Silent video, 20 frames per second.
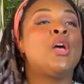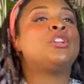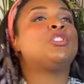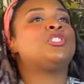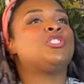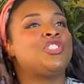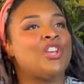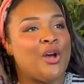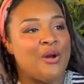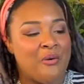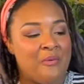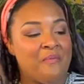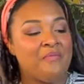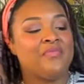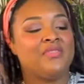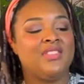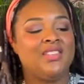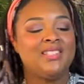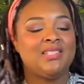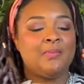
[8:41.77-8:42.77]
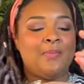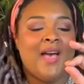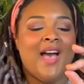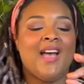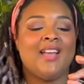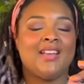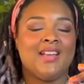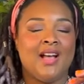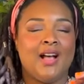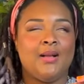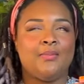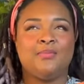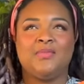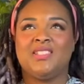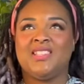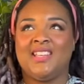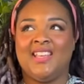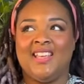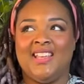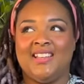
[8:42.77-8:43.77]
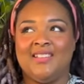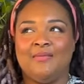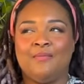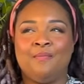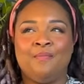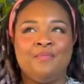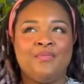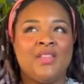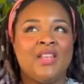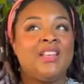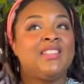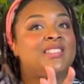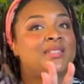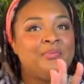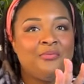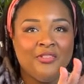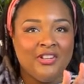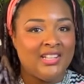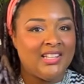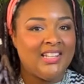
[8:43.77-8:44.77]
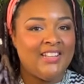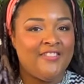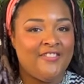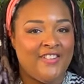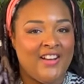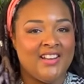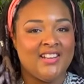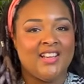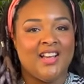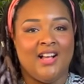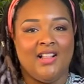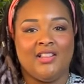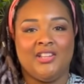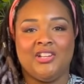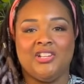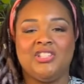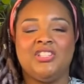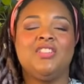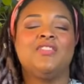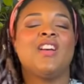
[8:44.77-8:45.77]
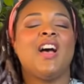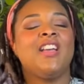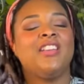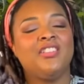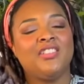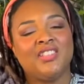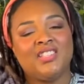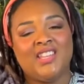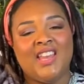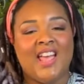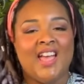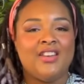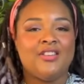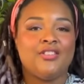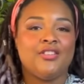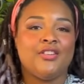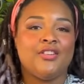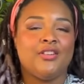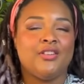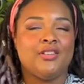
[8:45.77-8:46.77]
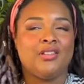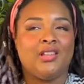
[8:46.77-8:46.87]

So this bag comes in some really fun colors. You've got your standard